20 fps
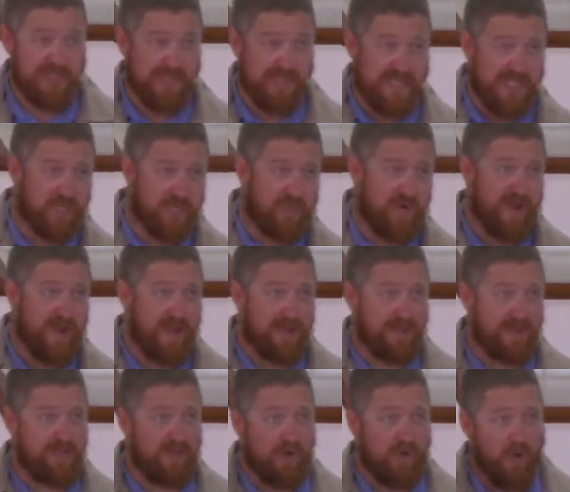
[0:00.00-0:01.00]
Israel
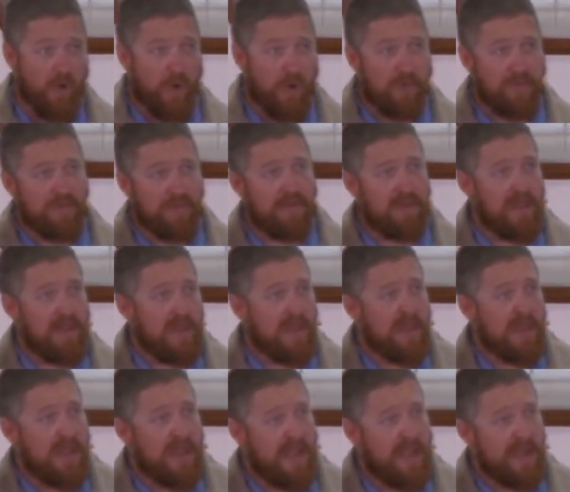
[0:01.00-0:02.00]
in the north
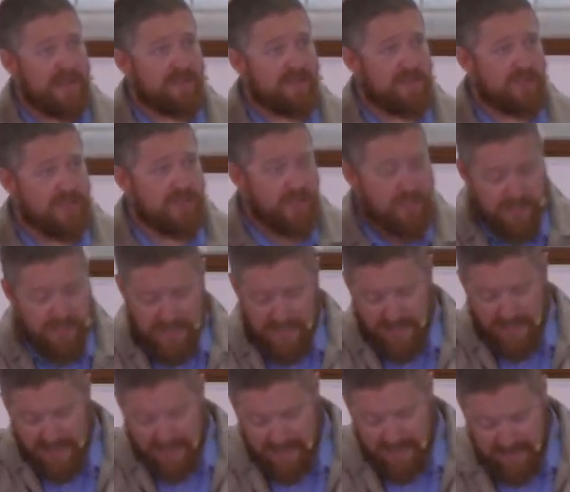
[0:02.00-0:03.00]
and
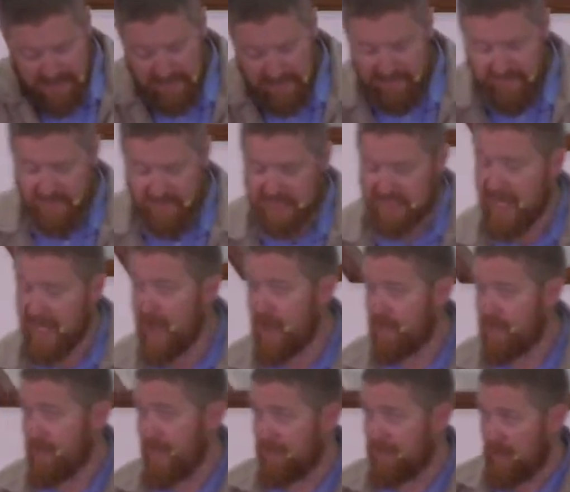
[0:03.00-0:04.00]
Judah in the
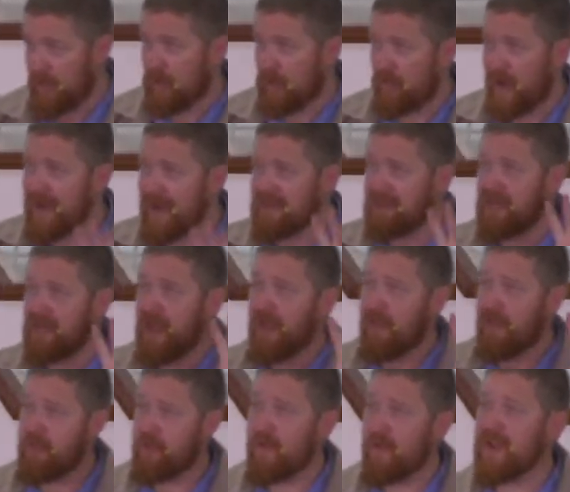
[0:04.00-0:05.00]
south. And the great
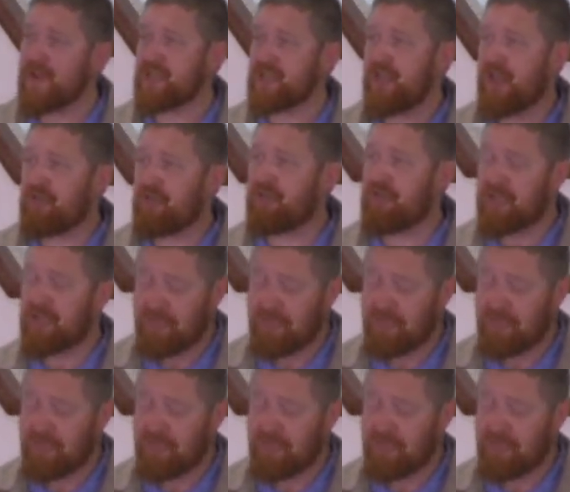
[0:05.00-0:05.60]
threat at this